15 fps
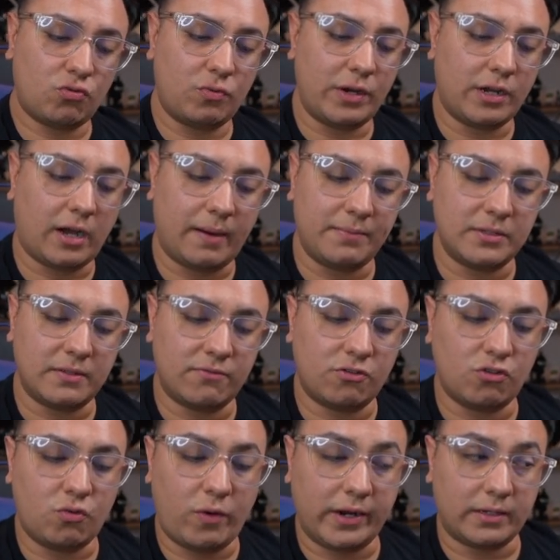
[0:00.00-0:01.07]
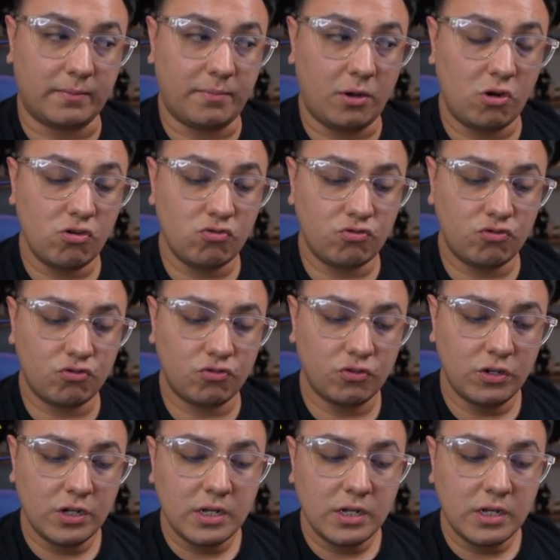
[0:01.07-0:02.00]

3 copies of the Direct Approach.